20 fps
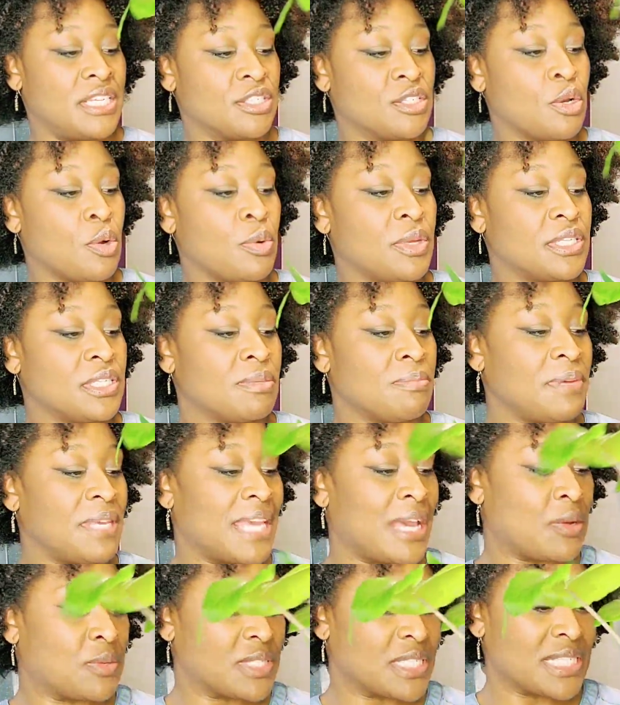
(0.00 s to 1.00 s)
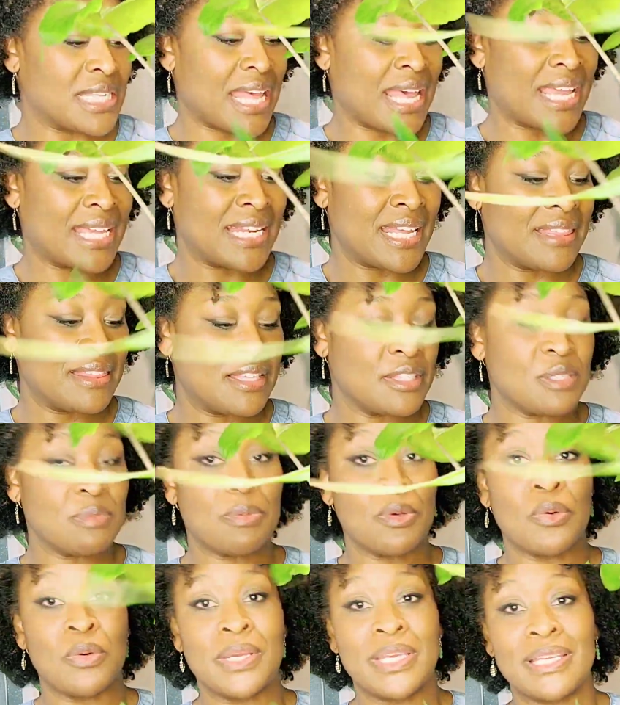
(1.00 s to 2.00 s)
is going to be outside at this
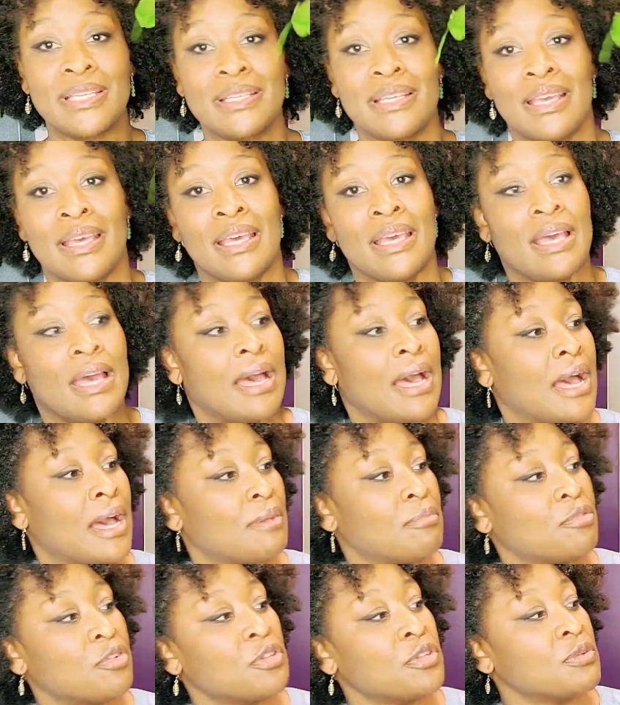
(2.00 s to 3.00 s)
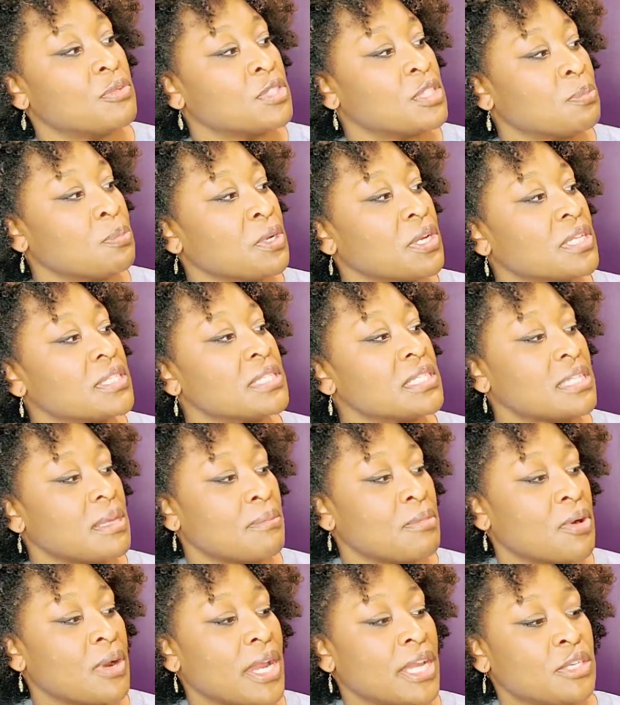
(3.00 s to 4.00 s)
point. For the spring and
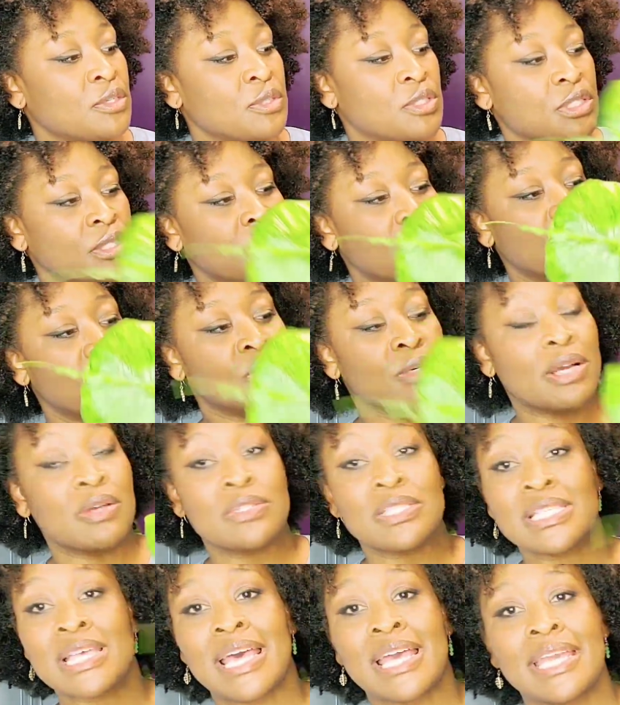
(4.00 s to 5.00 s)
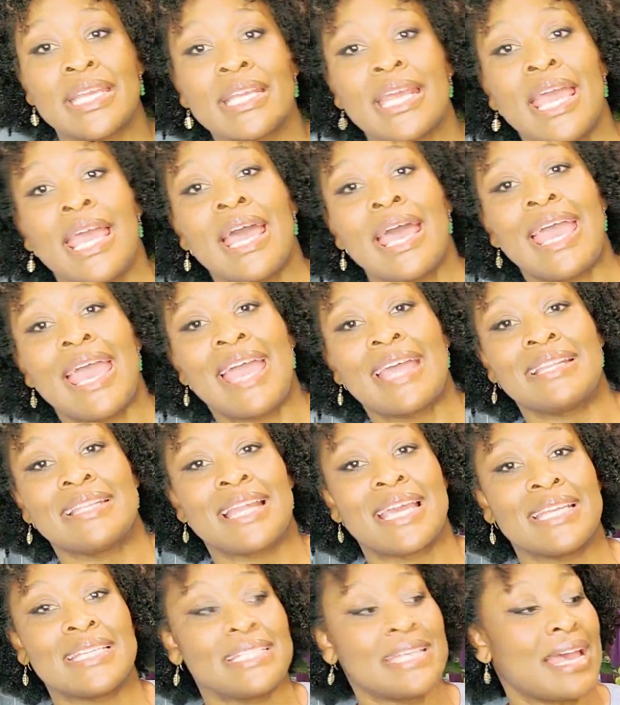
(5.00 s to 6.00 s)
summer, I usually put her outside. At
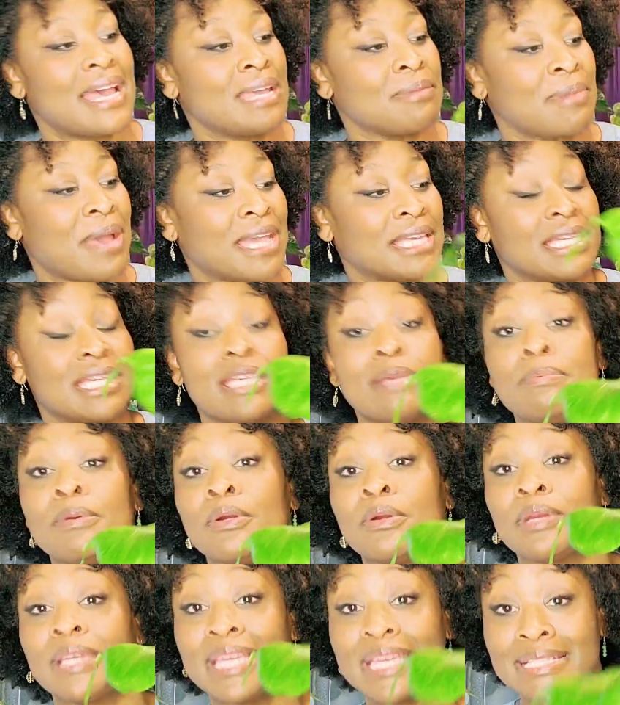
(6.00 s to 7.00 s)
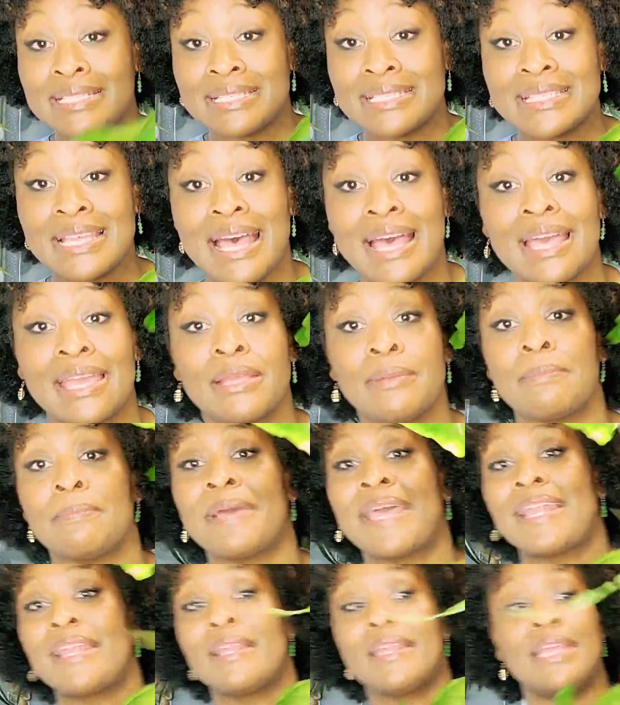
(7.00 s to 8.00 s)
nighttime, I keep her inside,
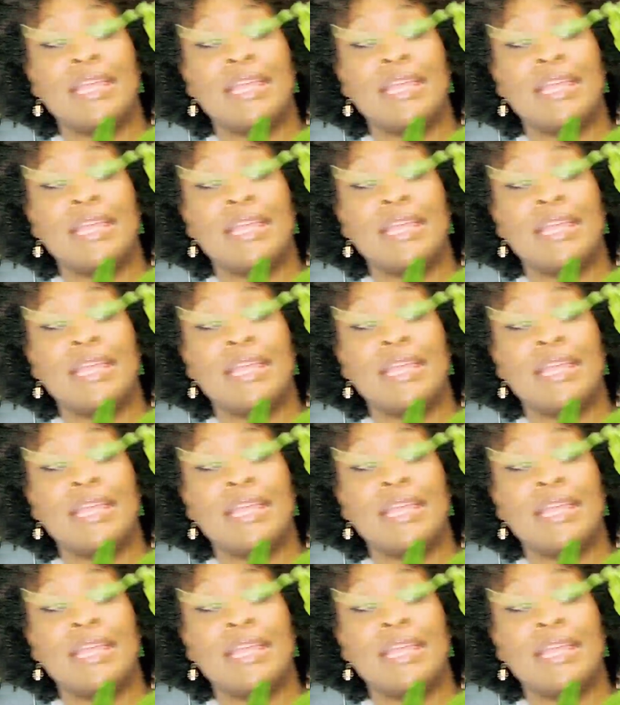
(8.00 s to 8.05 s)
but